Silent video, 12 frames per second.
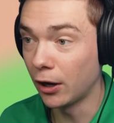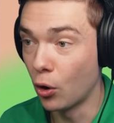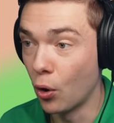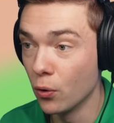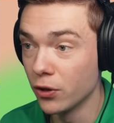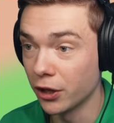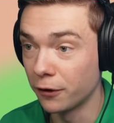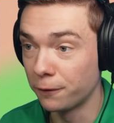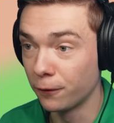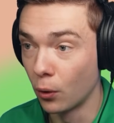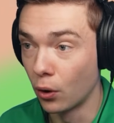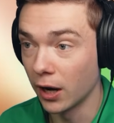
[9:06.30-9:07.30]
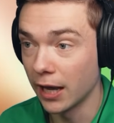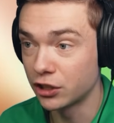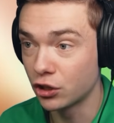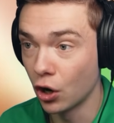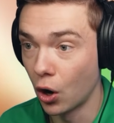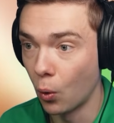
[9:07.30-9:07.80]
a whole nother floor.
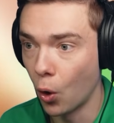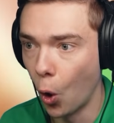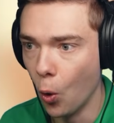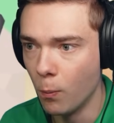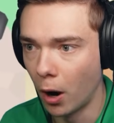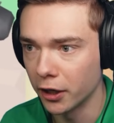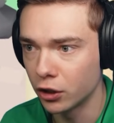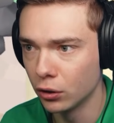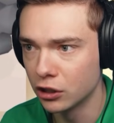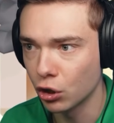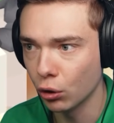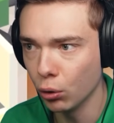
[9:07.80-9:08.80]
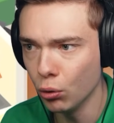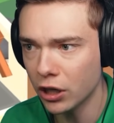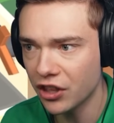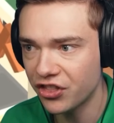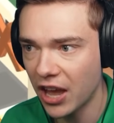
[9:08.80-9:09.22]
Let's go. Oh my goodness, look at